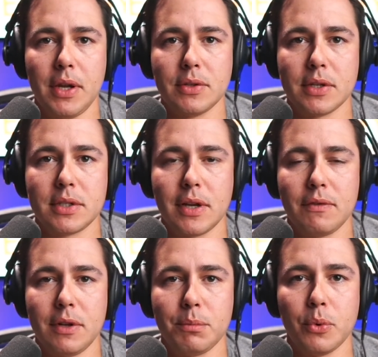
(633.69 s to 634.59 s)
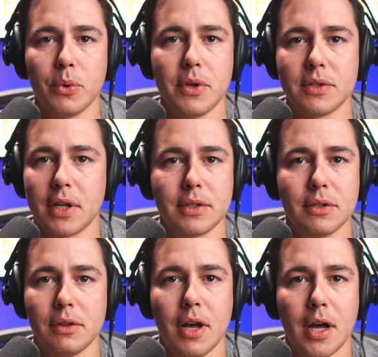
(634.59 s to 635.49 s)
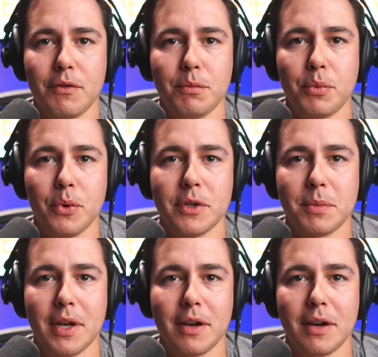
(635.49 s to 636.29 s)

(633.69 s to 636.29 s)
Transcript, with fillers: You said 70 employees. That's a lot of employees, man.